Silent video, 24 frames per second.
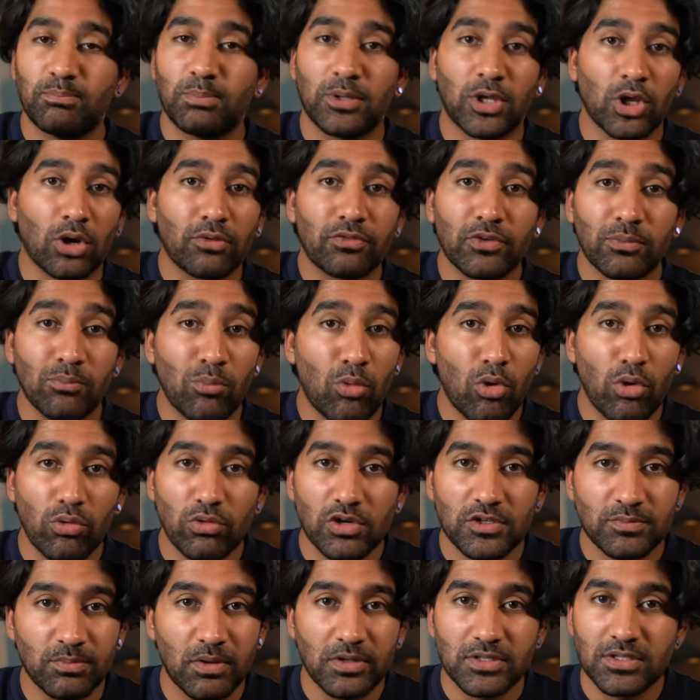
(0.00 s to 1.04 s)
get offered more
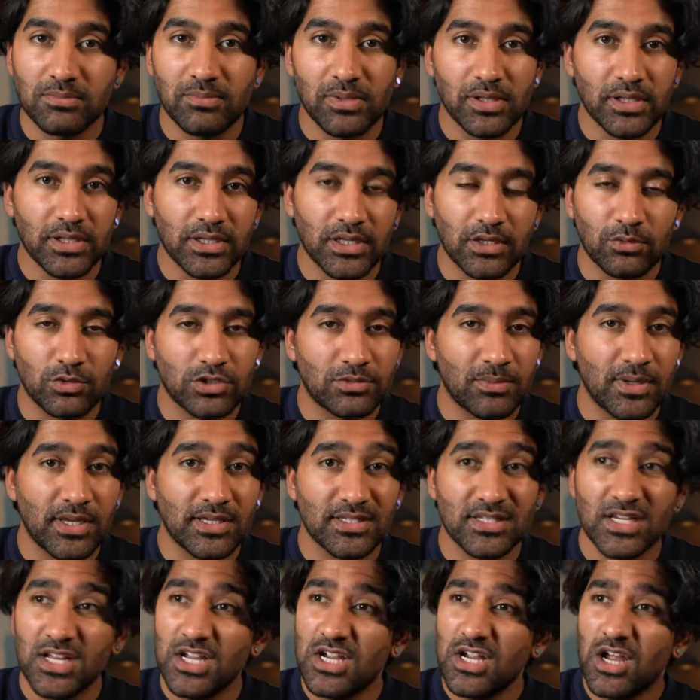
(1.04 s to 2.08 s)
responsibility, which
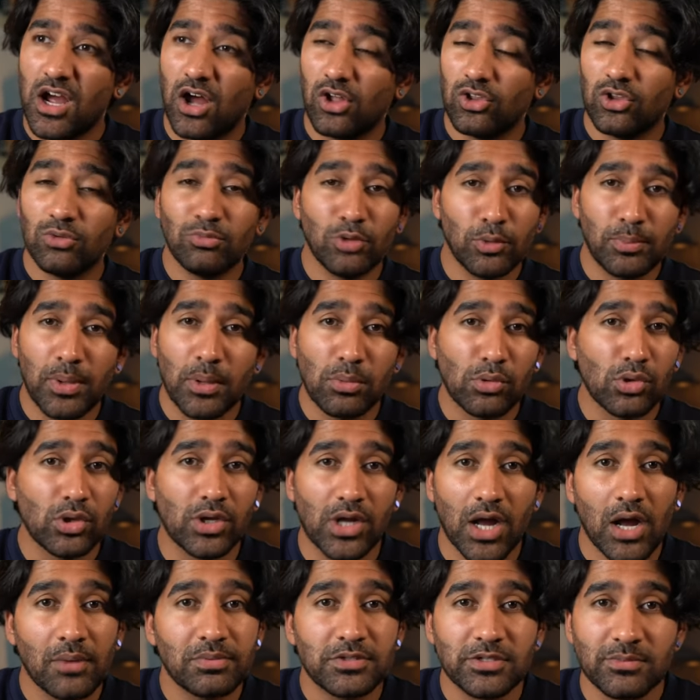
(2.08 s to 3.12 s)
means a lot more people
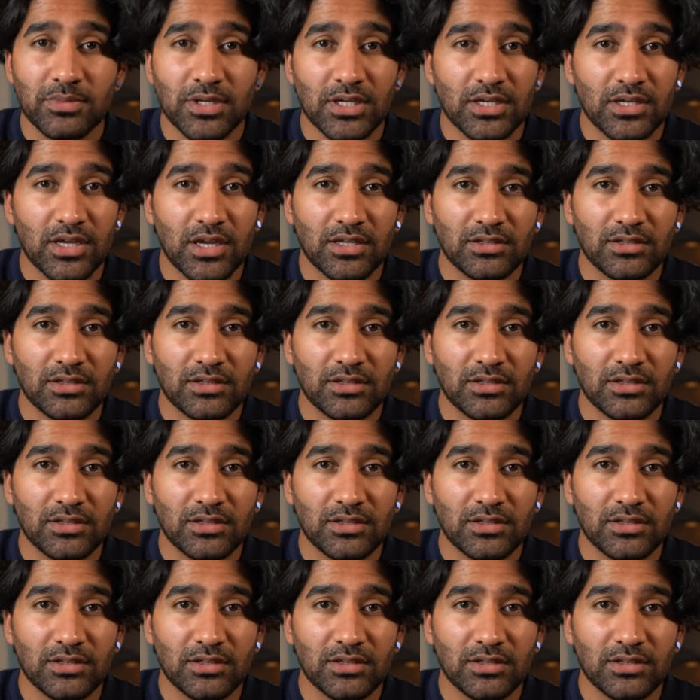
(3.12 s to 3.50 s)
look up to me.